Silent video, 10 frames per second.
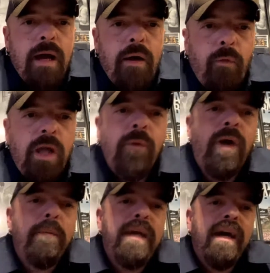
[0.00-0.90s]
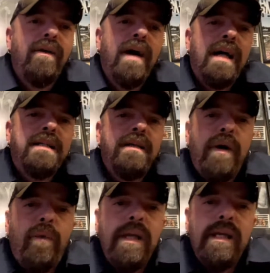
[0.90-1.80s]
really want to be interactive.
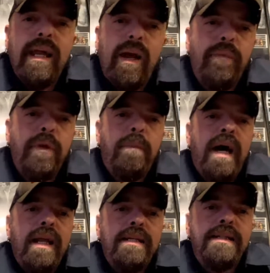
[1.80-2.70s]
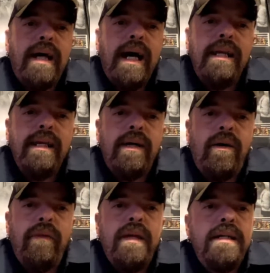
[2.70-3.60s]
I want to get everybody's idea
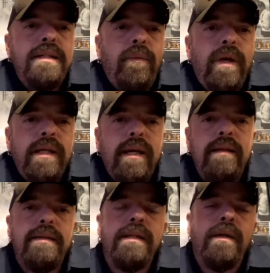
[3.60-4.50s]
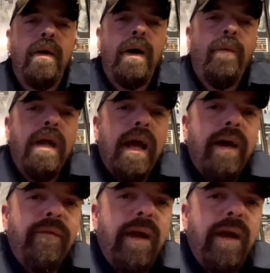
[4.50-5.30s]
on this. I want to get, you know, I want to have